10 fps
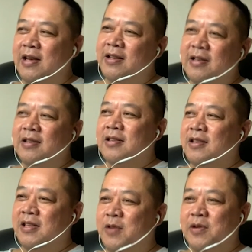hey,
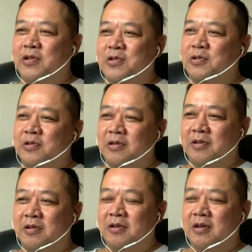they want
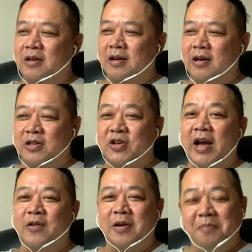to try
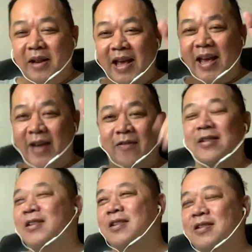out and play.
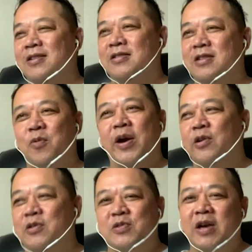Say, why
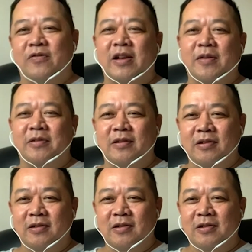not? You still have time.
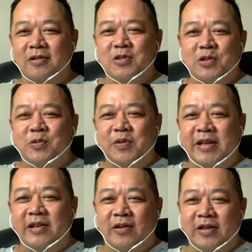So we
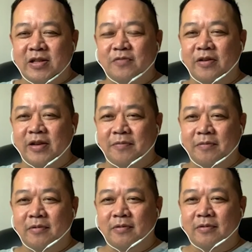did an audition for
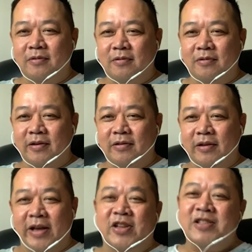them.
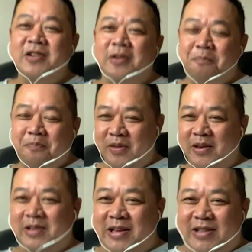And Jackson got
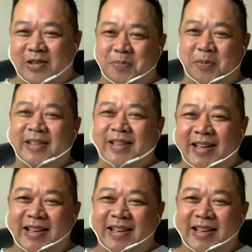spotted.